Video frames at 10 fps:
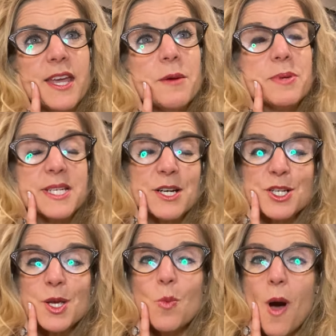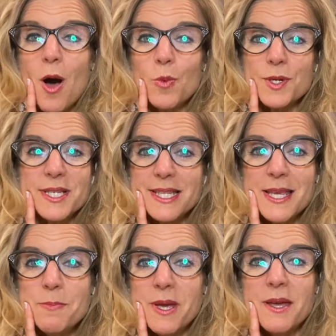and potentially while we're
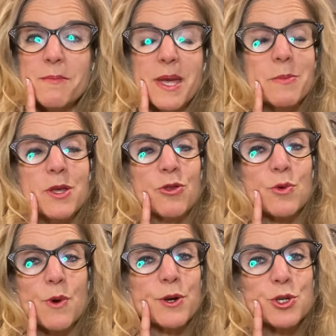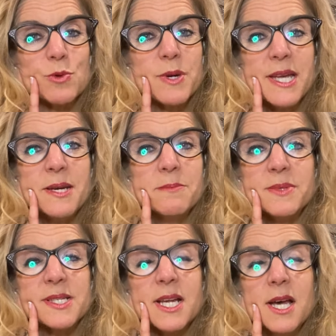sleeping, maybe through our dreams,